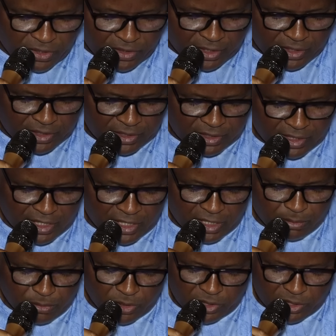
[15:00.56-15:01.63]
areas and
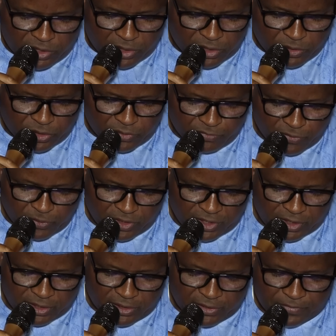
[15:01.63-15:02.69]
among the disillusioned
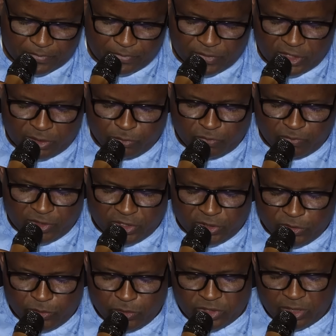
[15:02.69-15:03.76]
voters. His movement
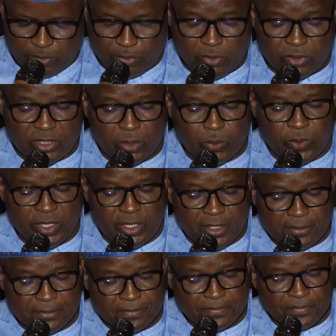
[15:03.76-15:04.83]
drew support away
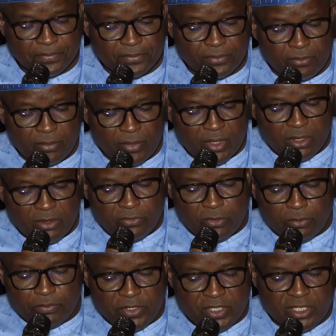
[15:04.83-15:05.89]

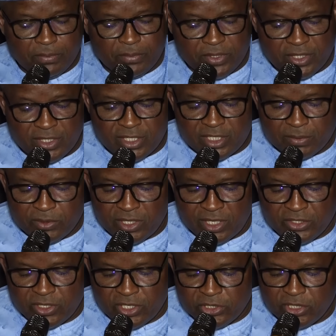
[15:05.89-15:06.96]
from PDP,
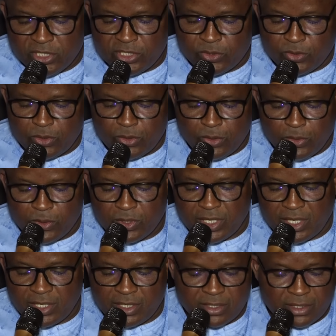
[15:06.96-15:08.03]
especially traditional strongholds
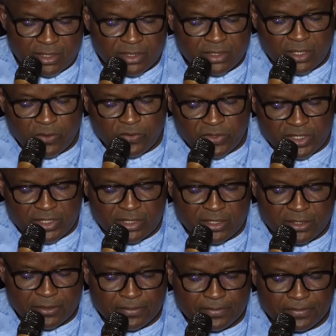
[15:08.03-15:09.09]
like Southeast.